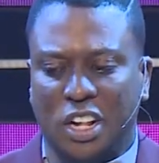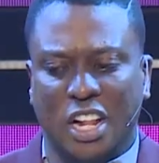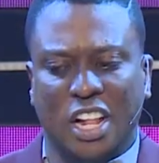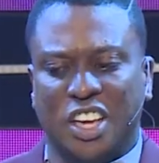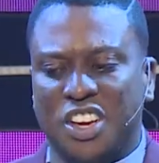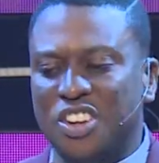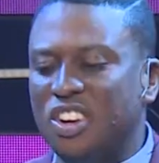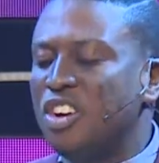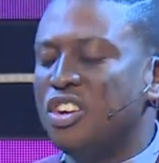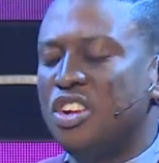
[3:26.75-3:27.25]

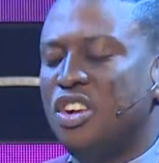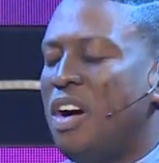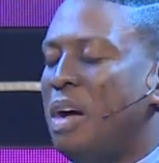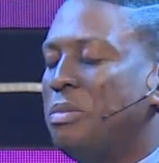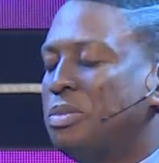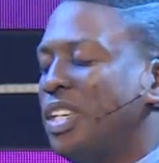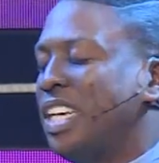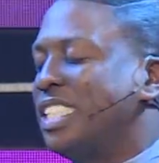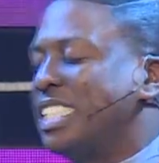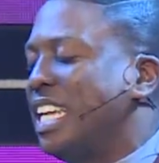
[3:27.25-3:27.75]
You know I'm
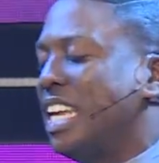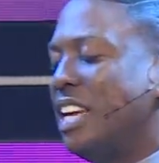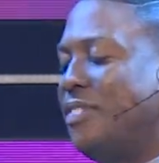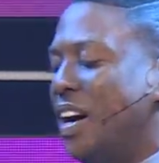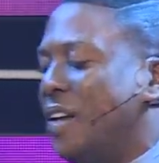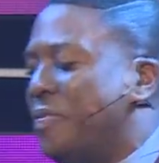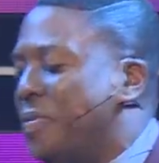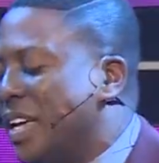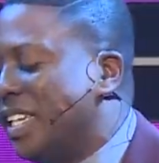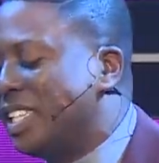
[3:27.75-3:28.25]
so excited
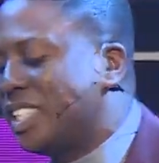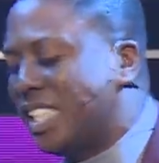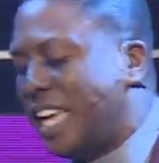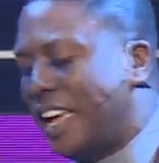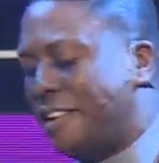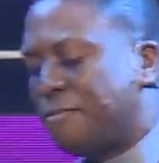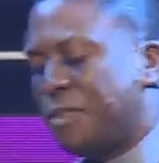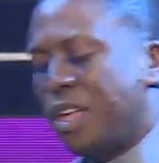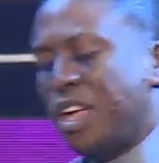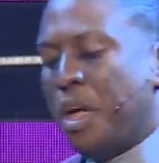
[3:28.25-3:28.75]
about this
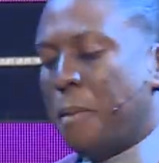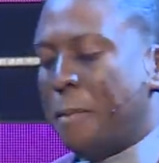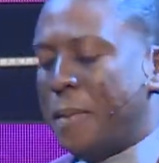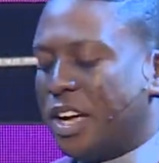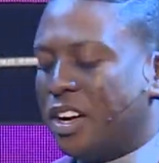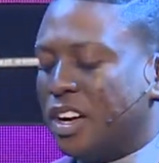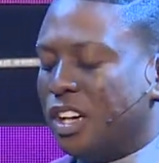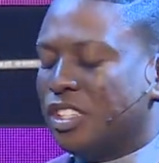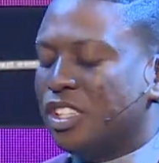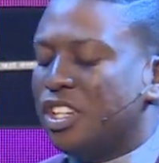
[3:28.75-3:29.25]
thing
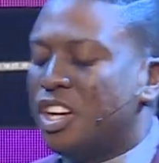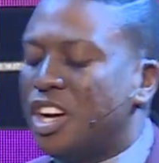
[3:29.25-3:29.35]
because